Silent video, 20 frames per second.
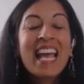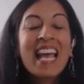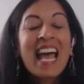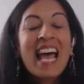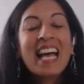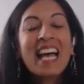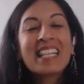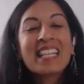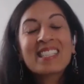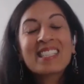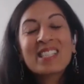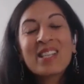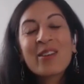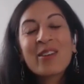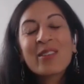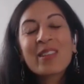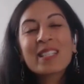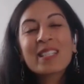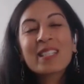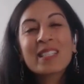And
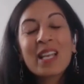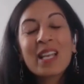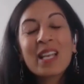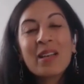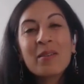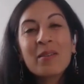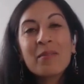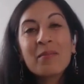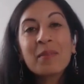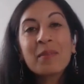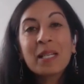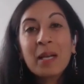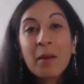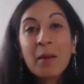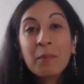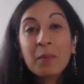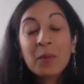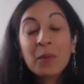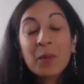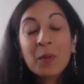so this
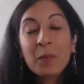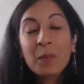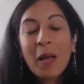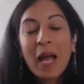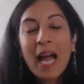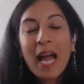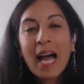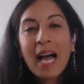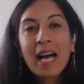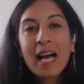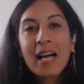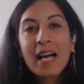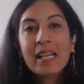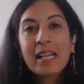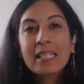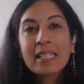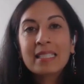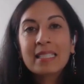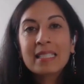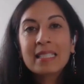meetup group
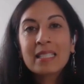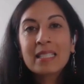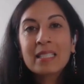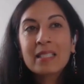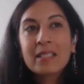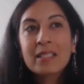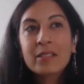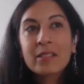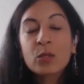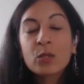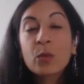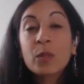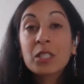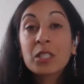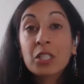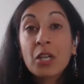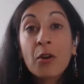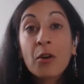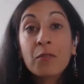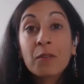has
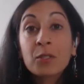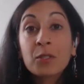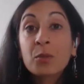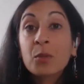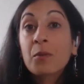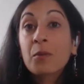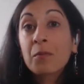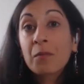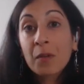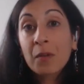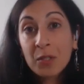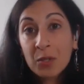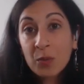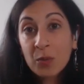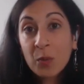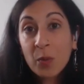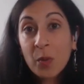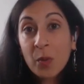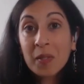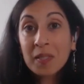switched over to a
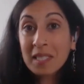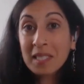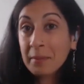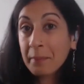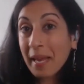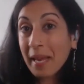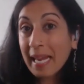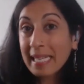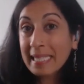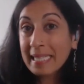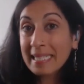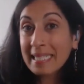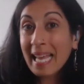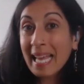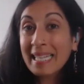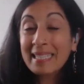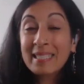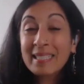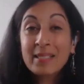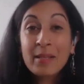virtual space.
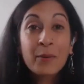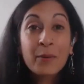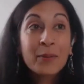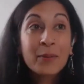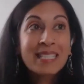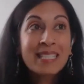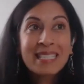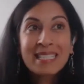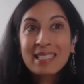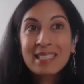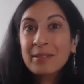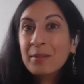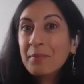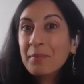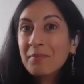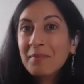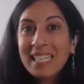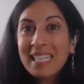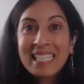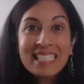And so we still
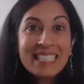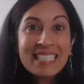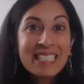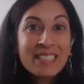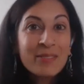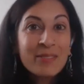meet.